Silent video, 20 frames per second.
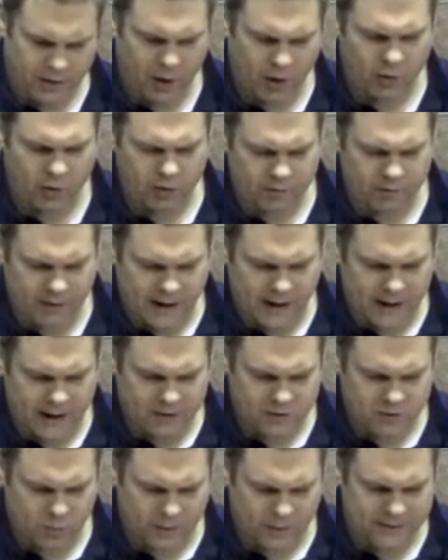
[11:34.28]
The owner of the
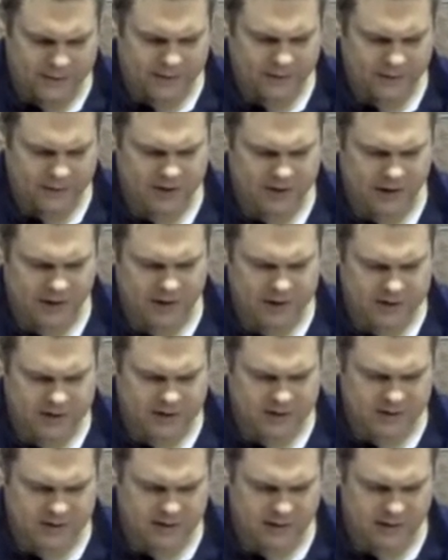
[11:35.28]
house went outside and
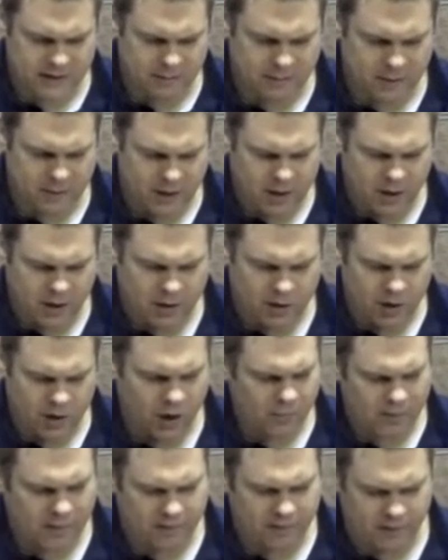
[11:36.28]
said to them,
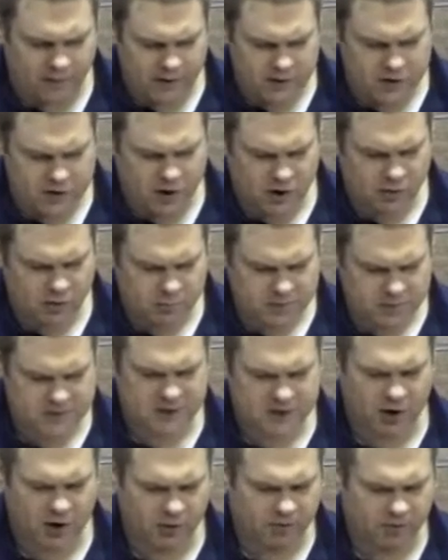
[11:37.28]
"No, my friends, don't be
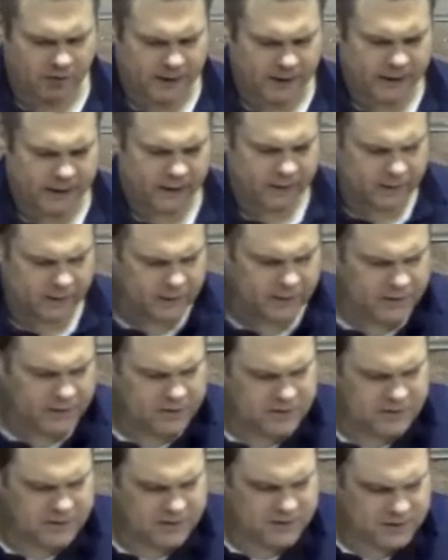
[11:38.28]
so vile.
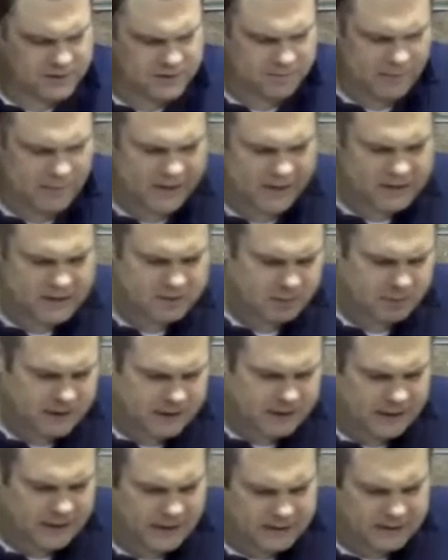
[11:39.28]
Since this man is
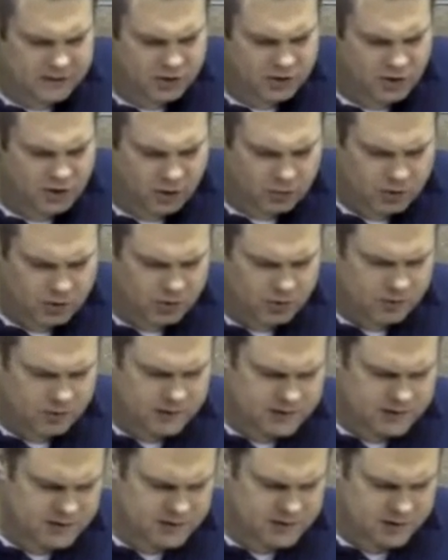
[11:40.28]
my guest, don't do
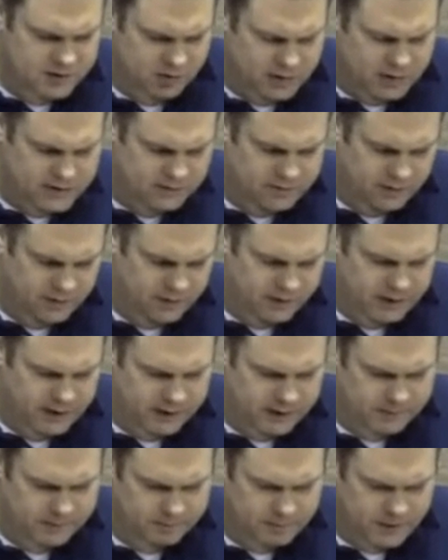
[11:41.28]
this disgraceful
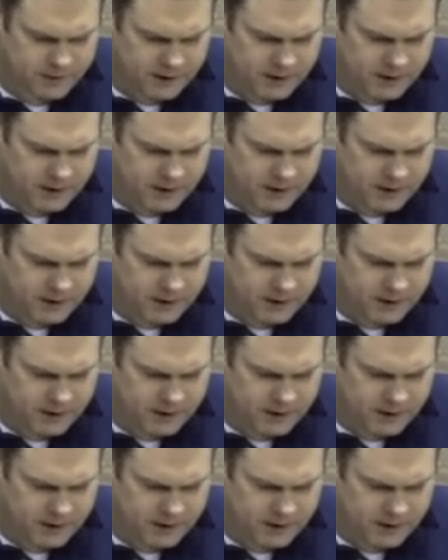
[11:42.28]
thing.